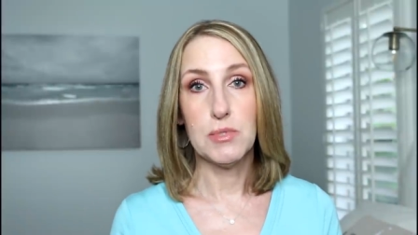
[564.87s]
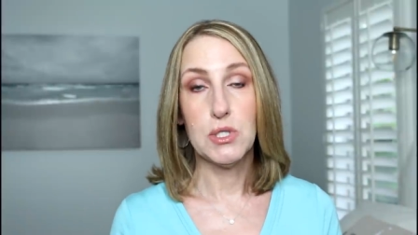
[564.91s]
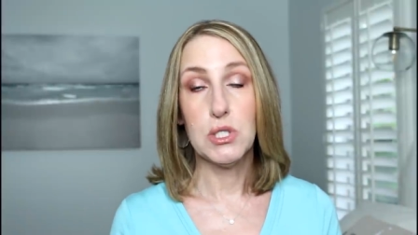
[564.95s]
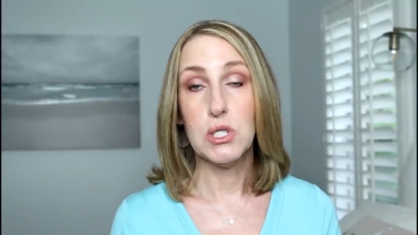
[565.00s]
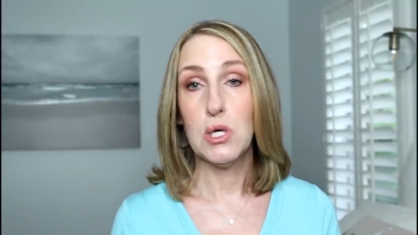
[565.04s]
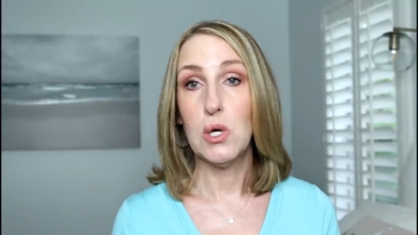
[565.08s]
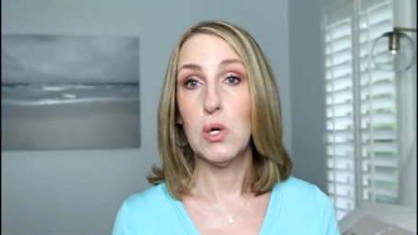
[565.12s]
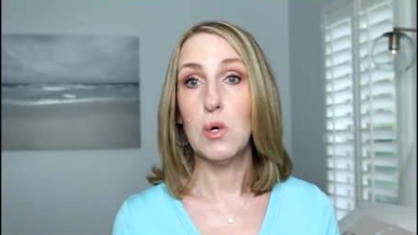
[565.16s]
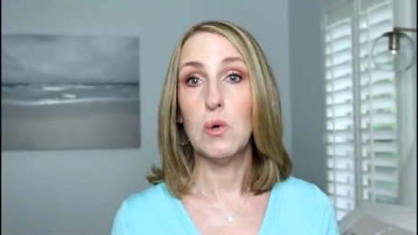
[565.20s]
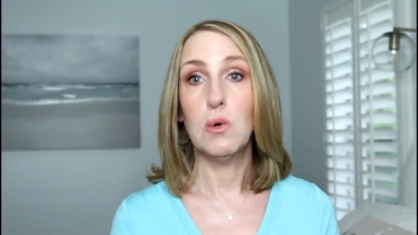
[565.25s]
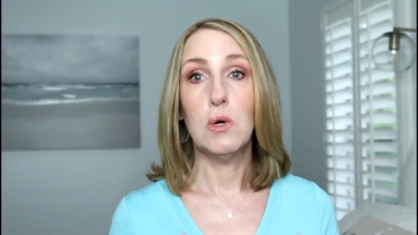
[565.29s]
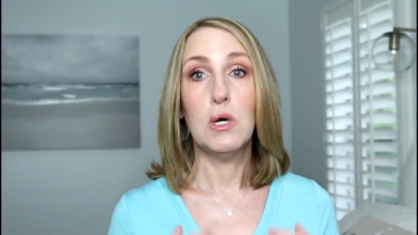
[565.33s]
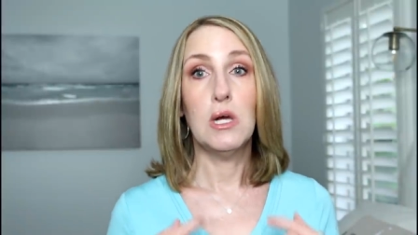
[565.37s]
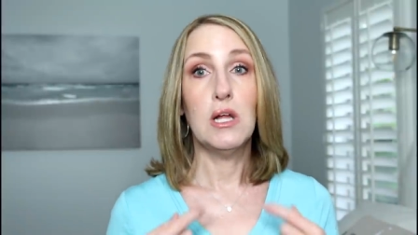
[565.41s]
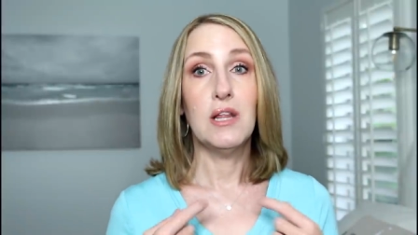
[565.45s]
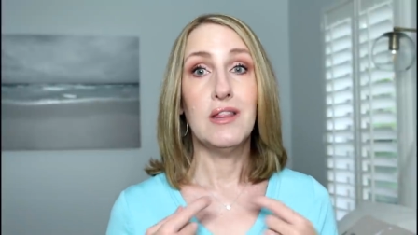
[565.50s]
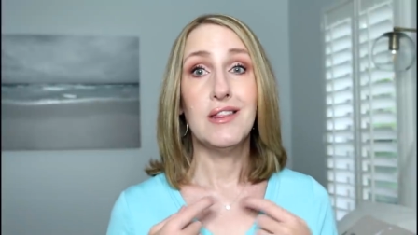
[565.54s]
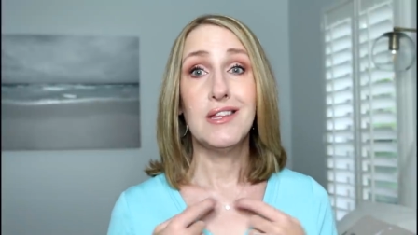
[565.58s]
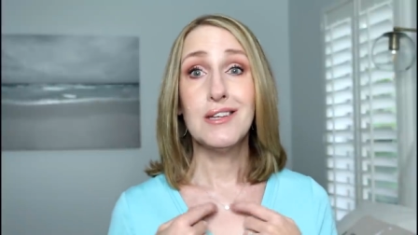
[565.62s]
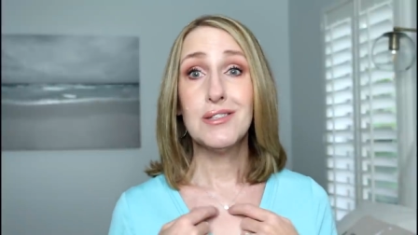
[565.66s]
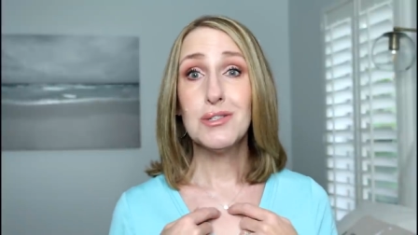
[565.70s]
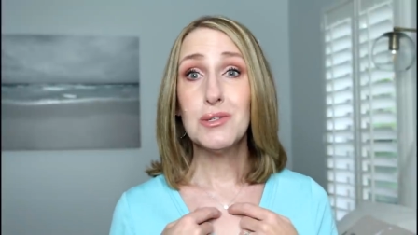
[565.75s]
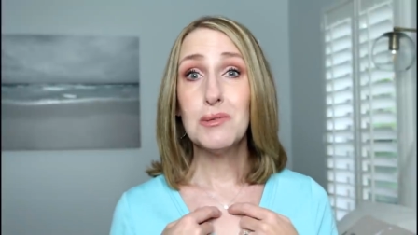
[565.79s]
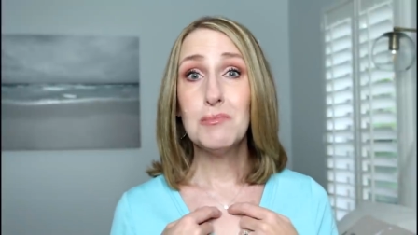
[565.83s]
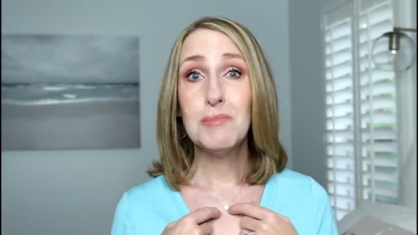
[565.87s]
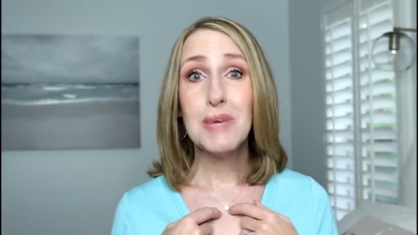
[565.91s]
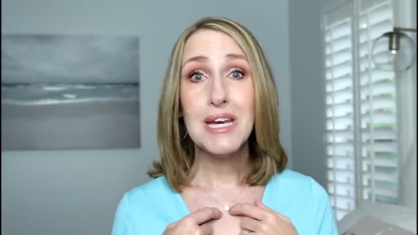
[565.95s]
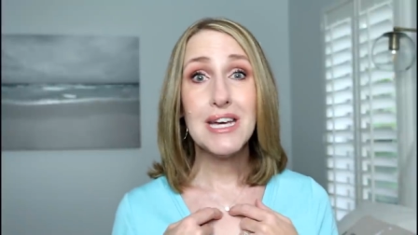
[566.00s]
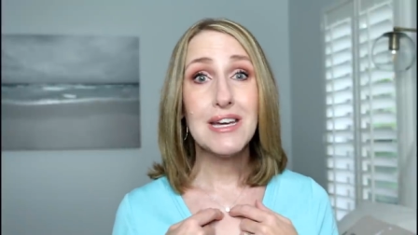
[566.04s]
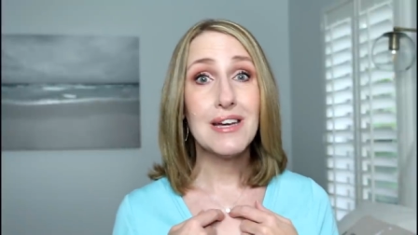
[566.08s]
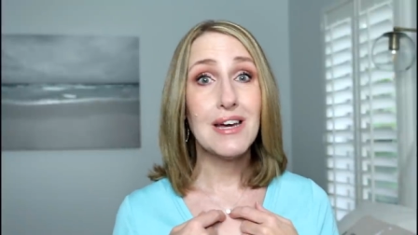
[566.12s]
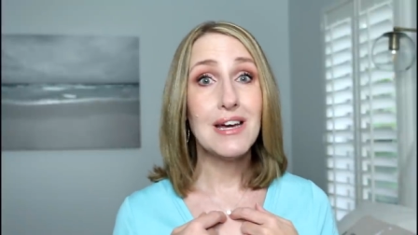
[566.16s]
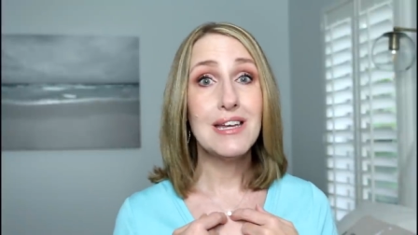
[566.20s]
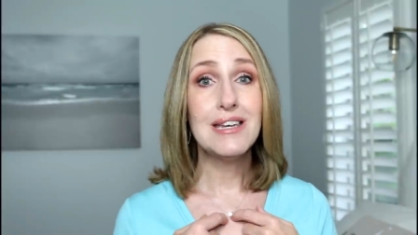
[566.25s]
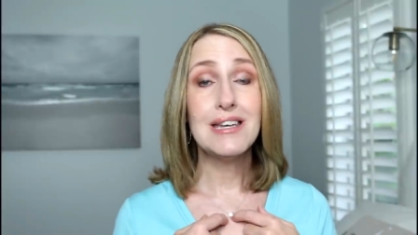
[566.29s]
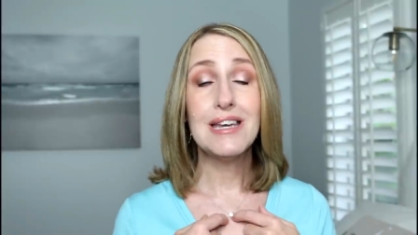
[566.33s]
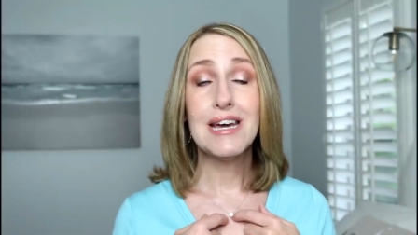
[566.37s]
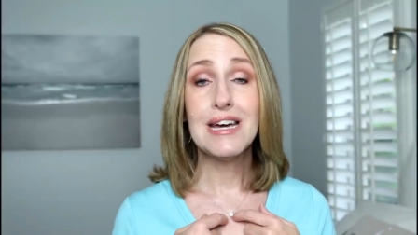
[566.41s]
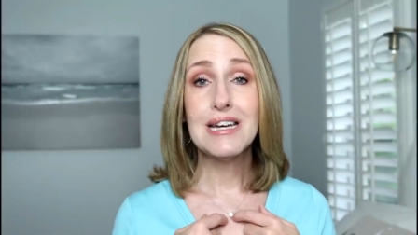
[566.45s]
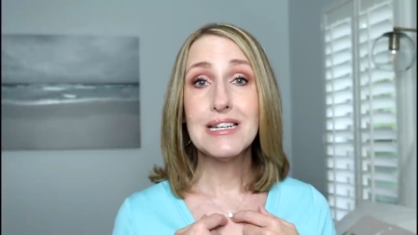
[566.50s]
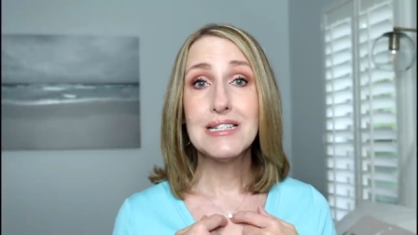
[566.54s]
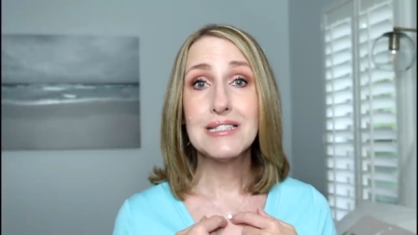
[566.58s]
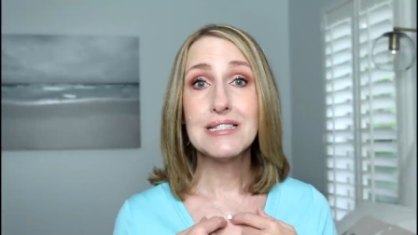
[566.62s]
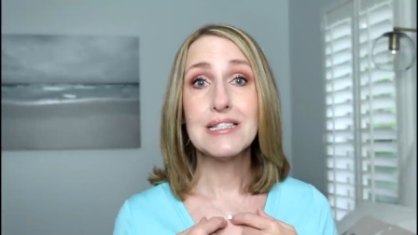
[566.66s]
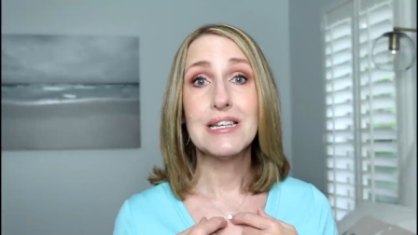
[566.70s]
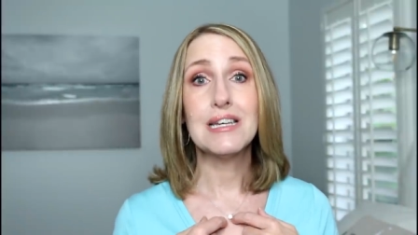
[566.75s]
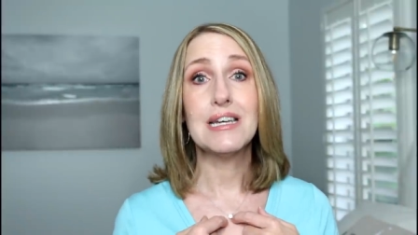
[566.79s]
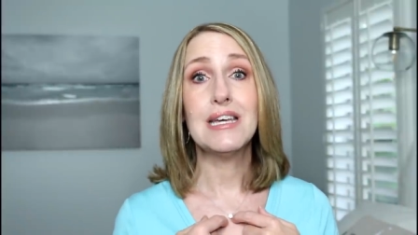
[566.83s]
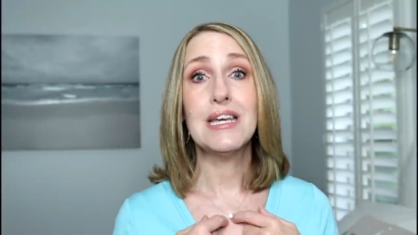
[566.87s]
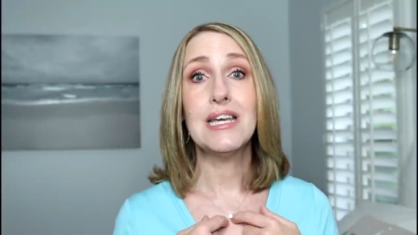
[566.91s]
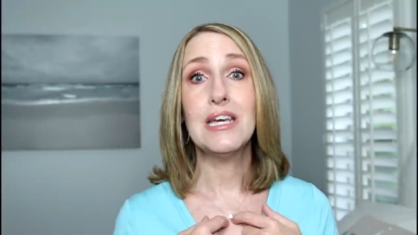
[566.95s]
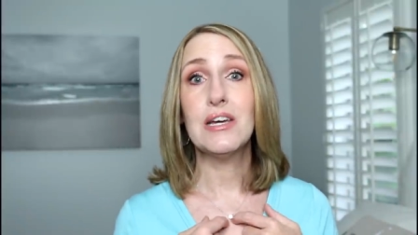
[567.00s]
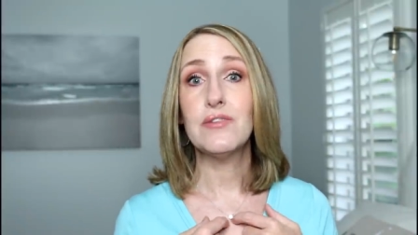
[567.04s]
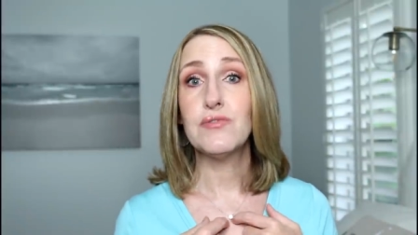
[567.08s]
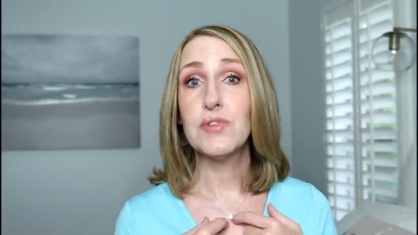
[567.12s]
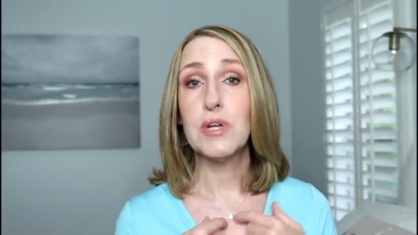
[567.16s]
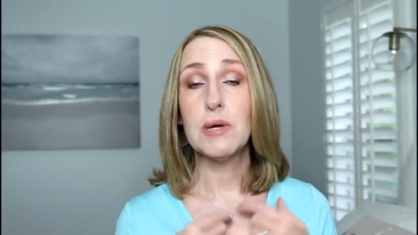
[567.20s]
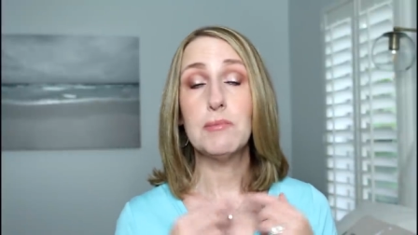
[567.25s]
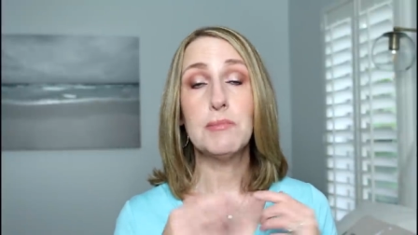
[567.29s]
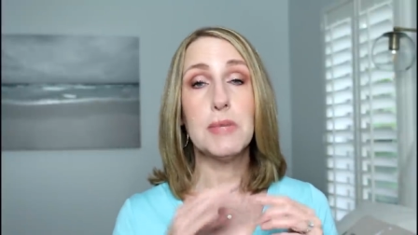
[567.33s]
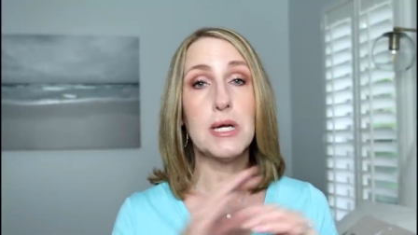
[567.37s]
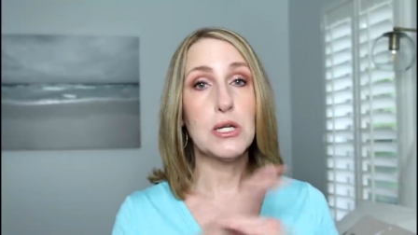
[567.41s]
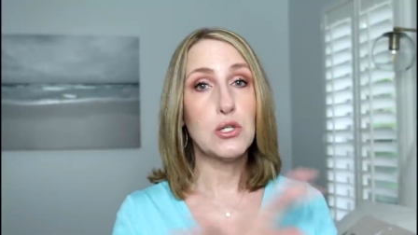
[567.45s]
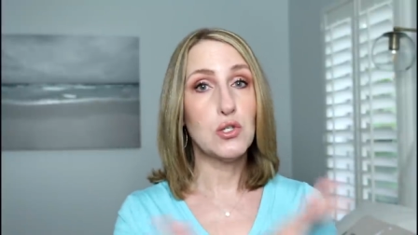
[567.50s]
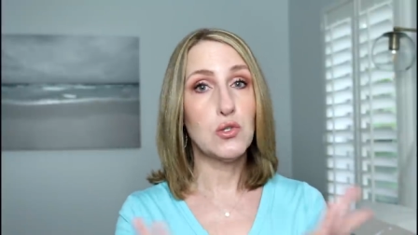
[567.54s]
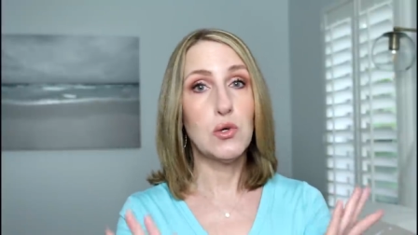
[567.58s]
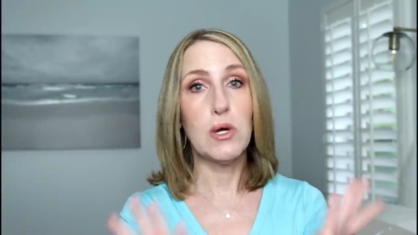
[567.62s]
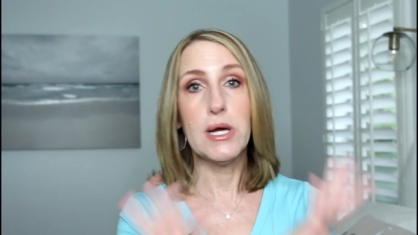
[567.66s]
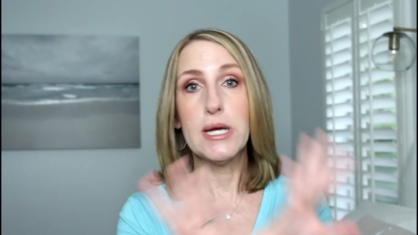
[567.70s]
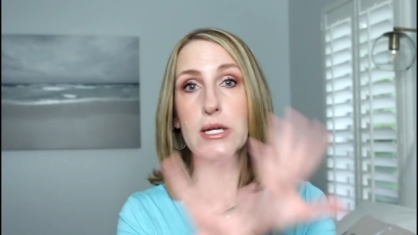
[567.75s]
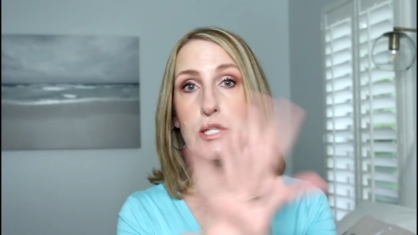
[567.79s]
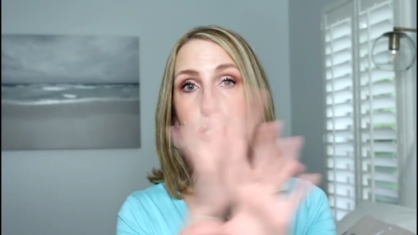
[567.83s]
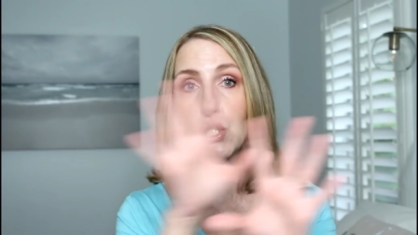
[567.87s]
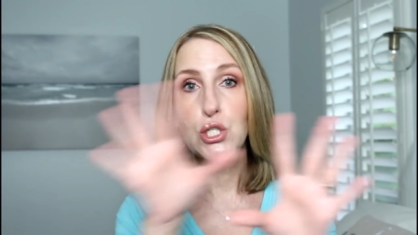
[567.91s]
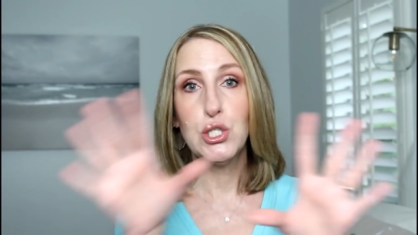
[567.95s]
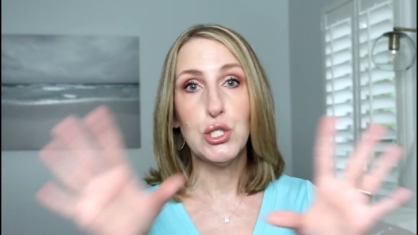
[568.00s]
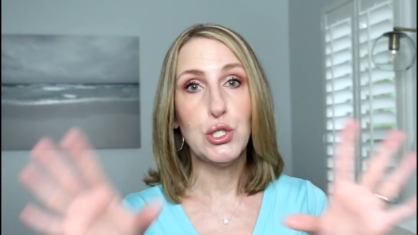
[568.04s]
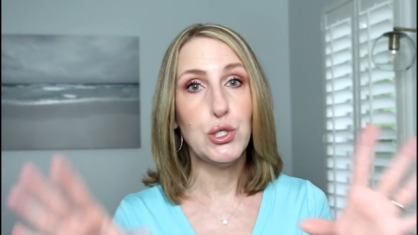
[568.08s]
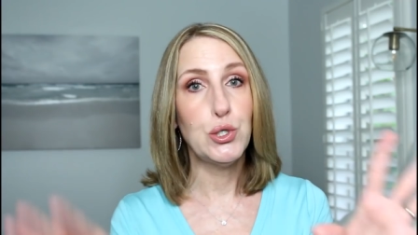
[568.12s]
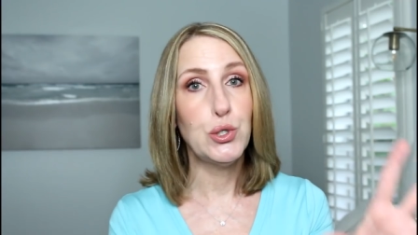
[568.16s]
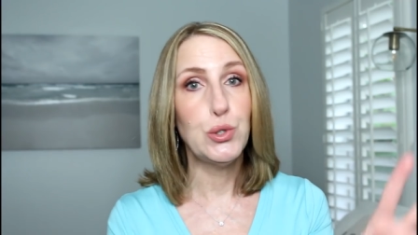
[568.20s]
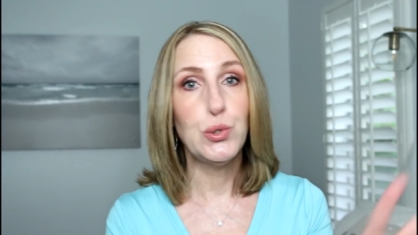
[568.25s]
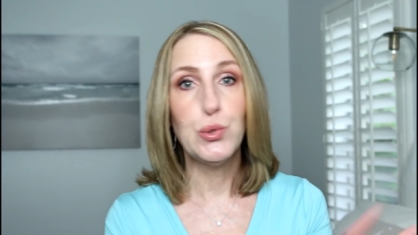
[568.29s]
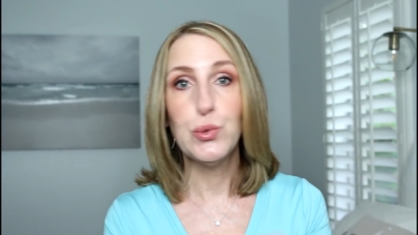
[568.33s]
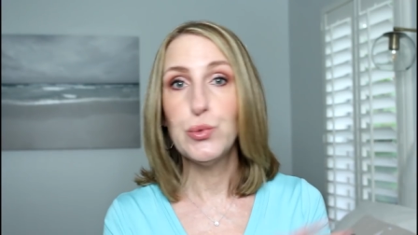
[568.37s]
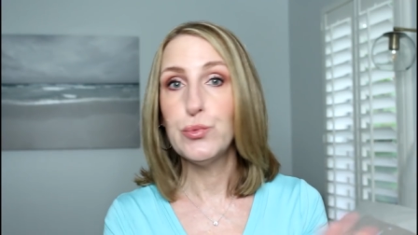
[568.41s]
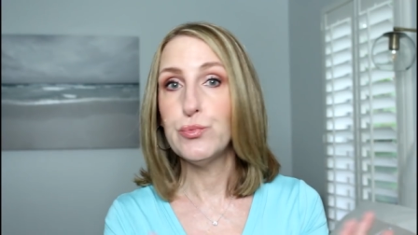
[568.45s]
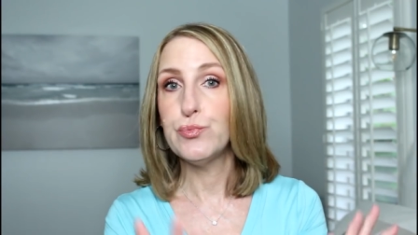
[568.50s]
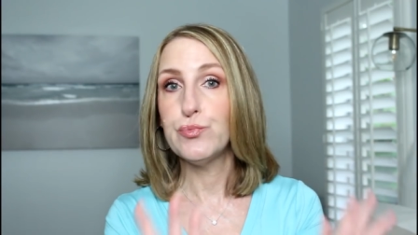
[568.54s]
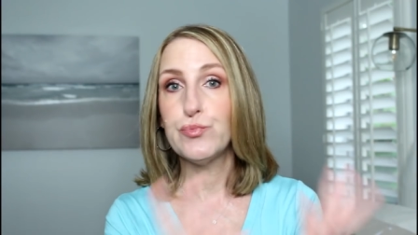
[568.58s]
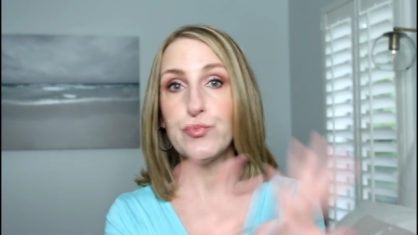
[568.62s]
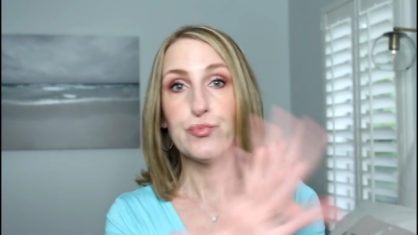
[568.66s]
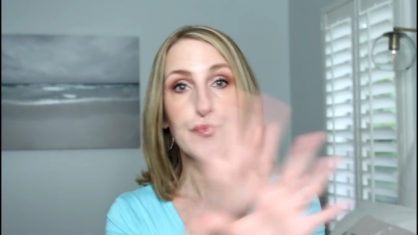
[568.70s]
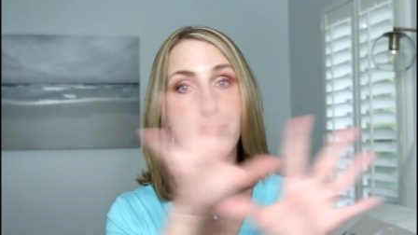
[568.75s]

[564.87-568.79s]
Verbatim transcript: So this would make a nice gift. I'm not trying to,